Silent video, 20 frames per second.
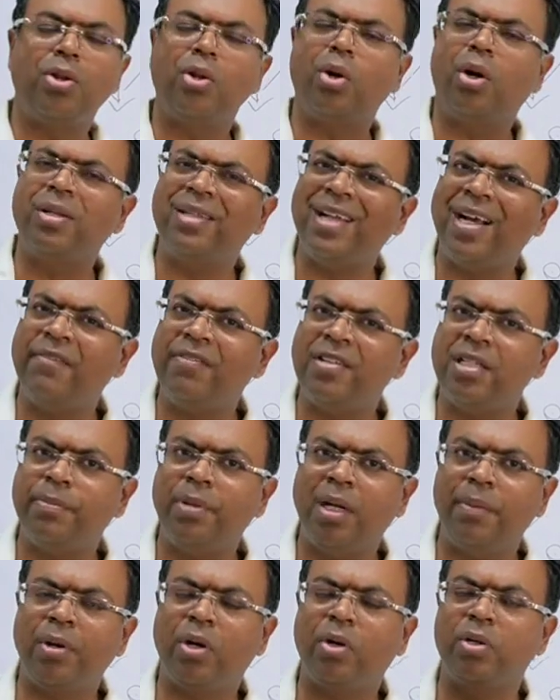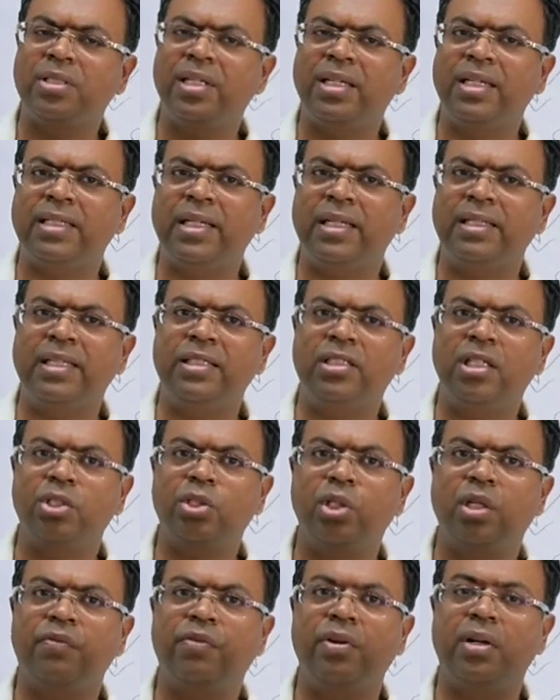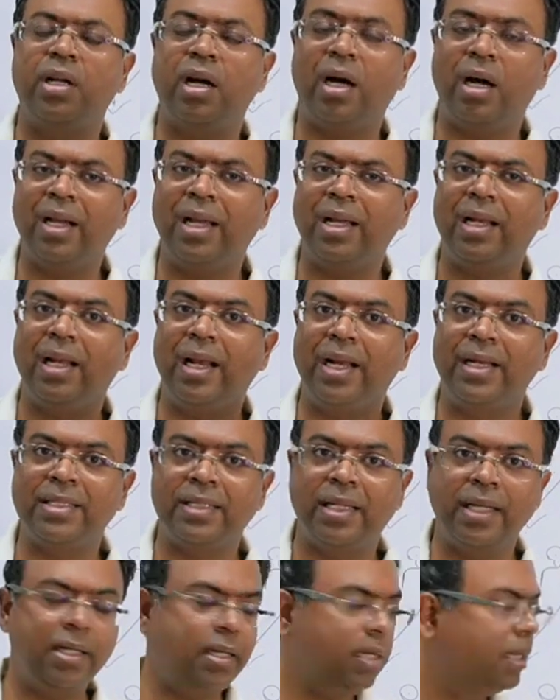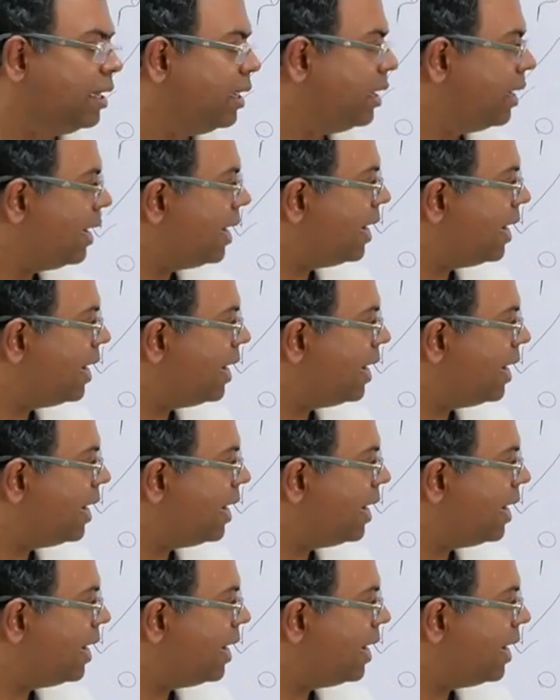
not that visible because it is at the junction of a dark and a light skin,